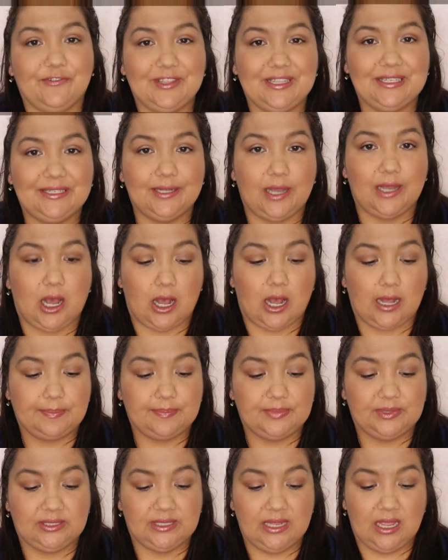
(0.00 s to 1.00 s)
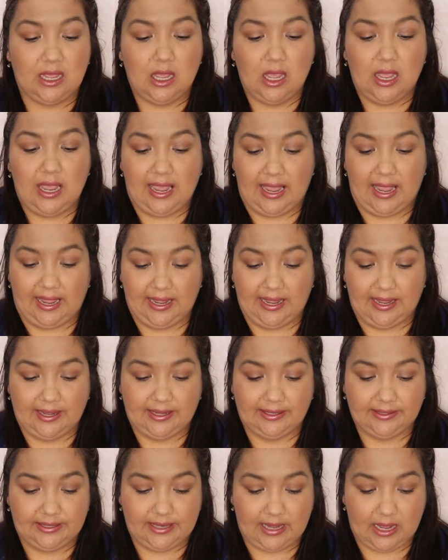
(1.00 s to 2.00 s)
it for the tops,
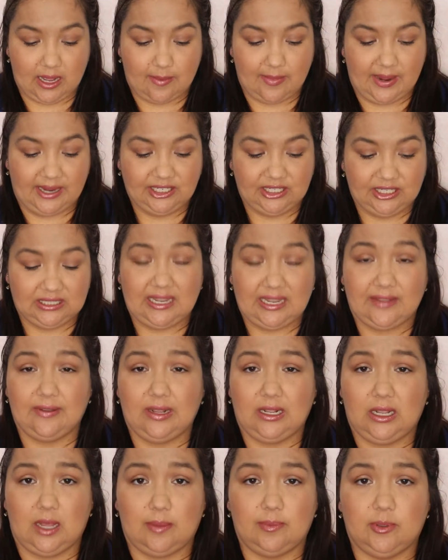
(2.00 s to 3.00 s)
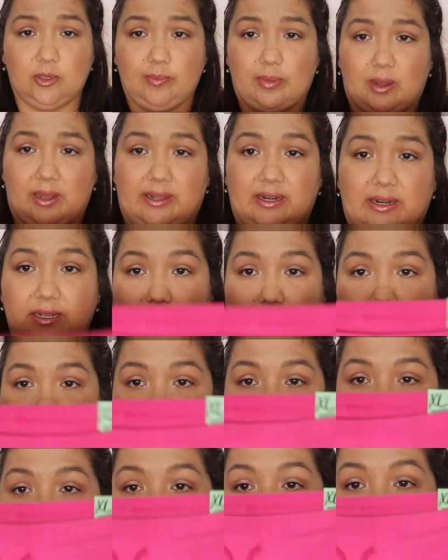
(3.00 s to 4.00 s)
and I just have a couple
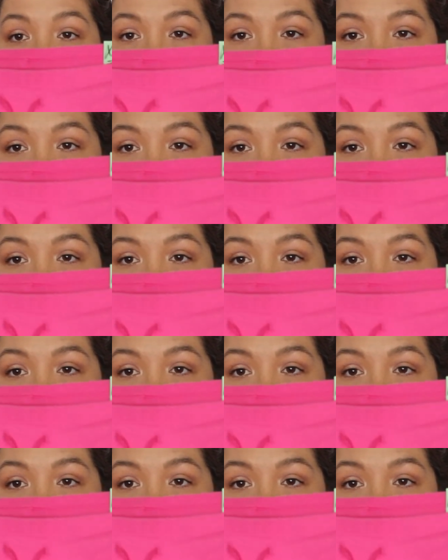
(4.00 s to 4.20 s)
bottoms,